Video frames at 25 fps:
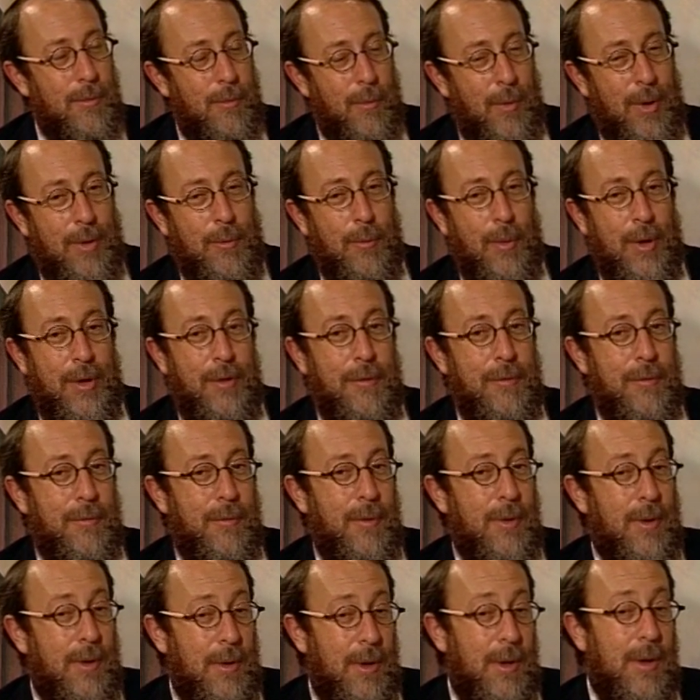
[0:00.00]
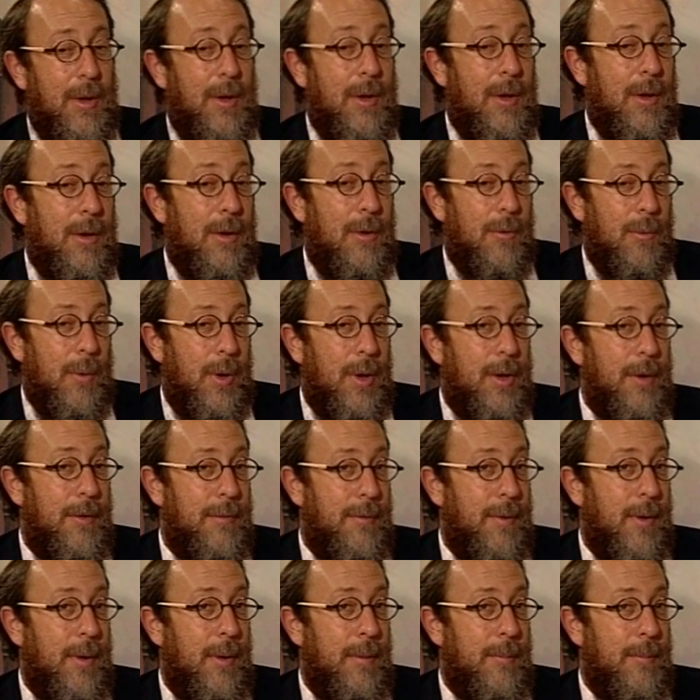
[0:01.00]
one
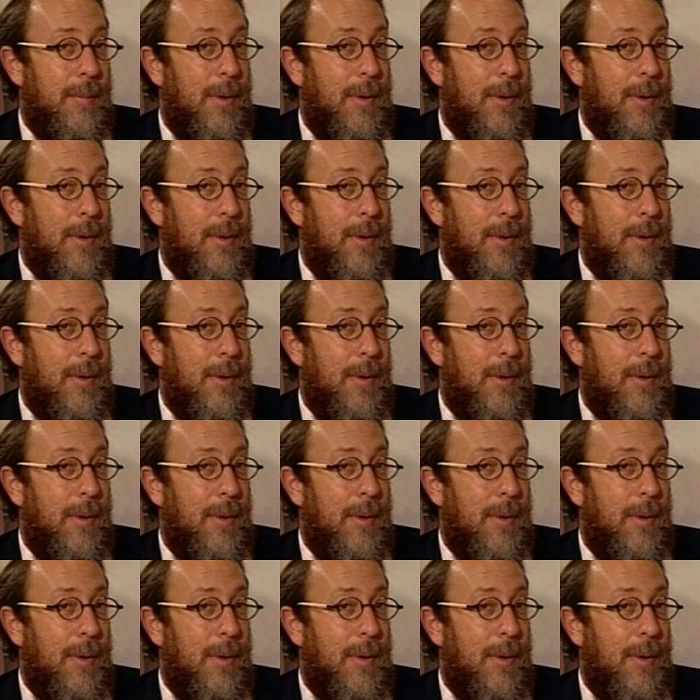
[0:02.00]
of